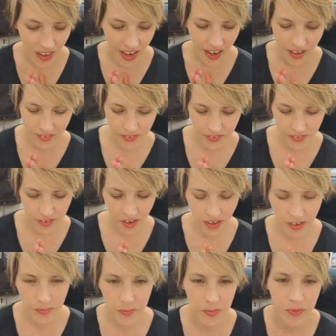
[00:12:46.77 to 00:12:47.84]

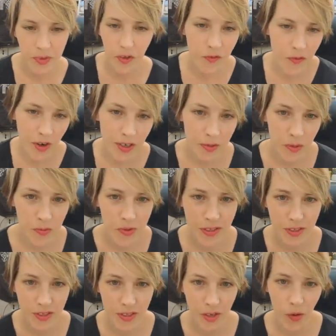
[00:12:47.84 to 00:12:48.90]
The first one
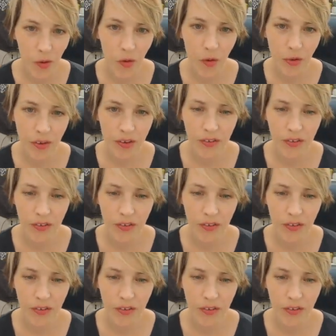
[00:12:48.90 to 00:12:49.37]
was so